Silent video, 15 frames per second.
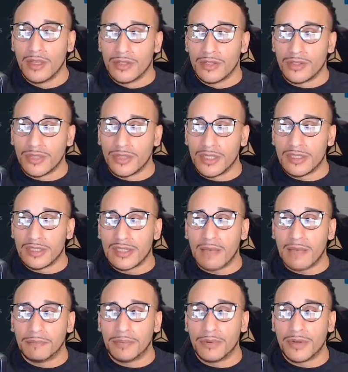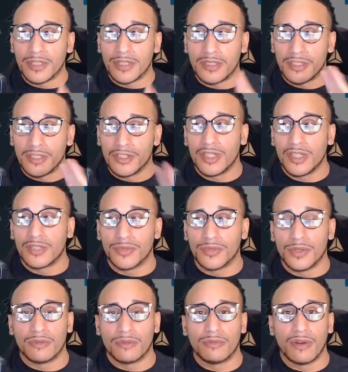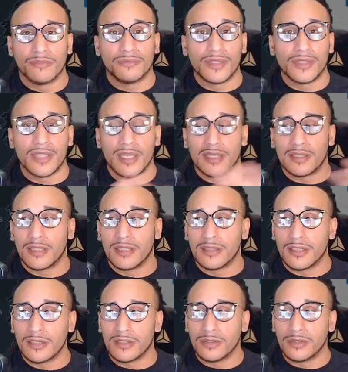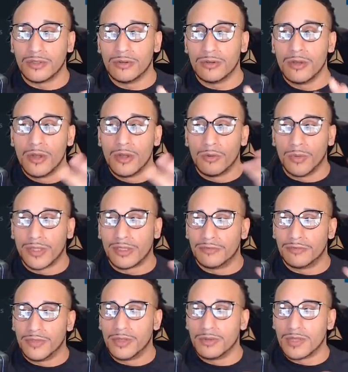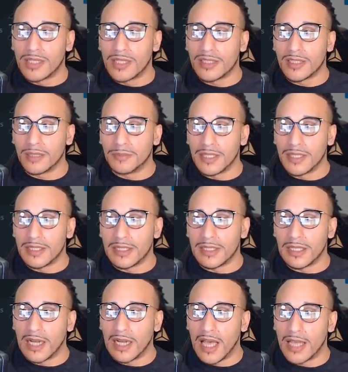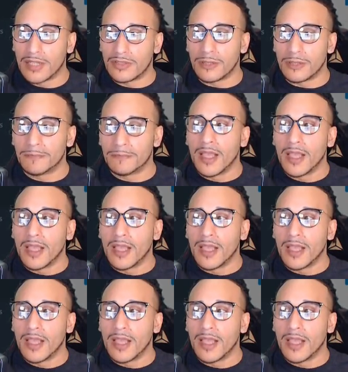So this top portion is just for your reference, has nothing to do with the viewer that's coming into the live stream.